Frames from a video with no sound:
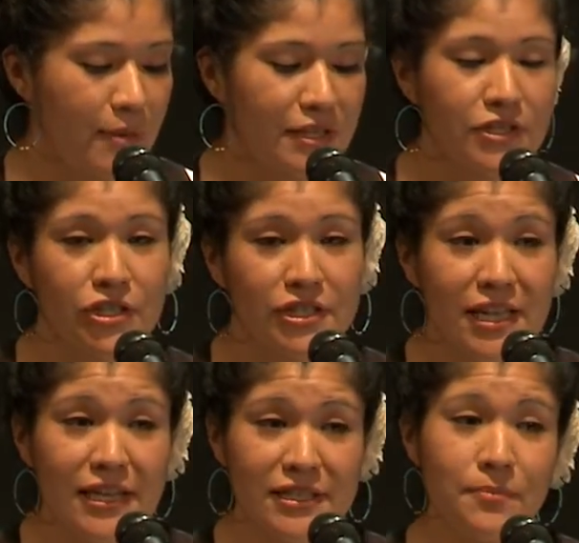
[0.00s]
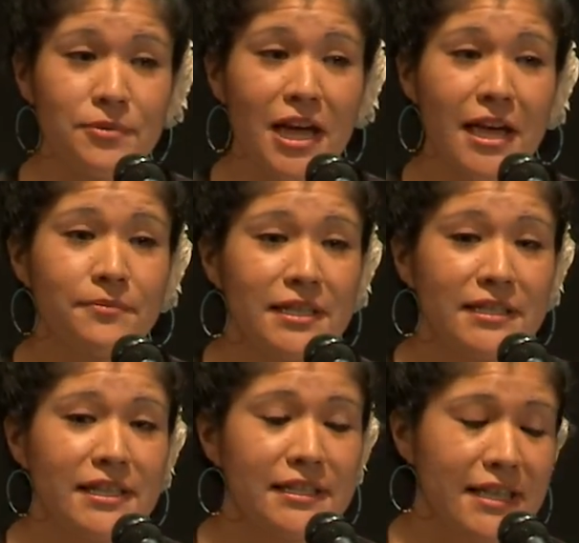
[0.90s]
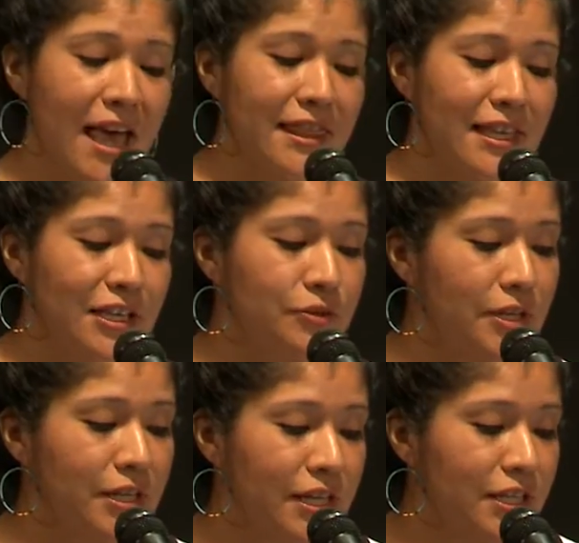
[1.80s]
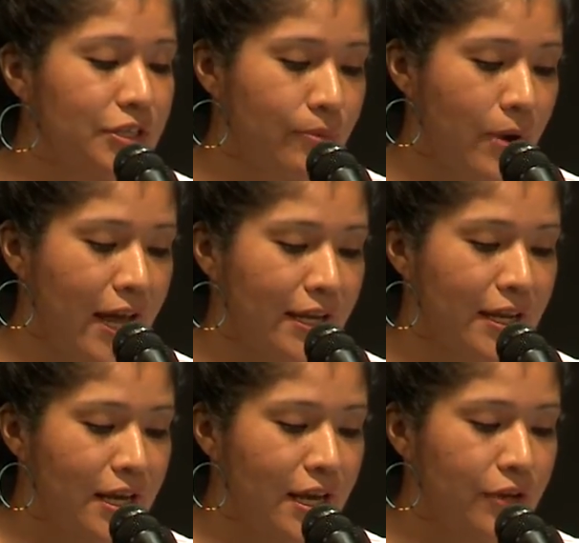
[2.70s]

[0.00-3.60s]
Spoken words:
messages like sometimes it's the sad things we need to write